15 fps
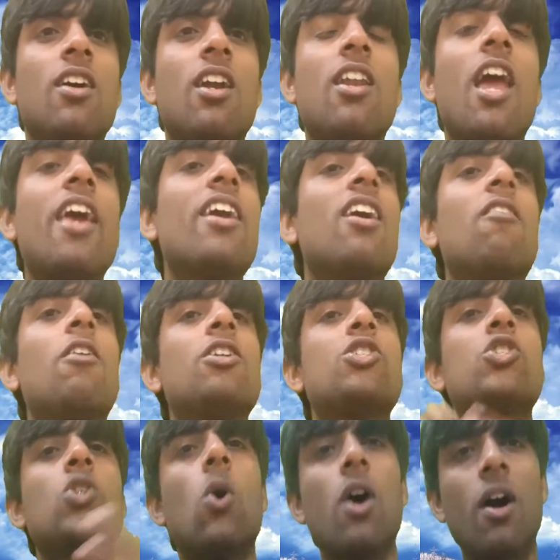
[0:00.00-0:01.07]
like
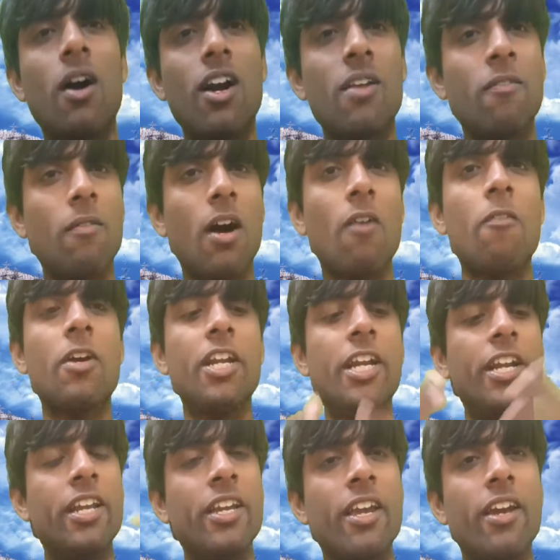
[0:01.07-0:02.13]
our
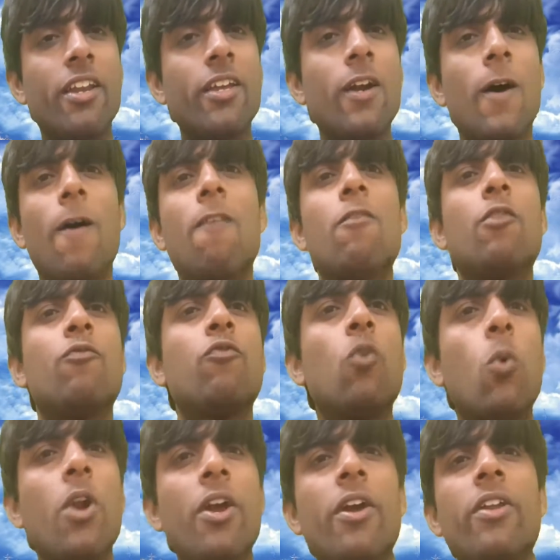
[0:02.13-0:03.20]
eating area, our
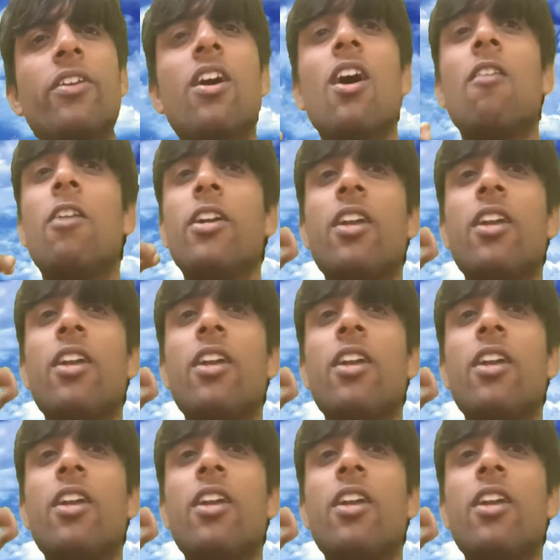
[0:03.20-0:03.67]
food area, our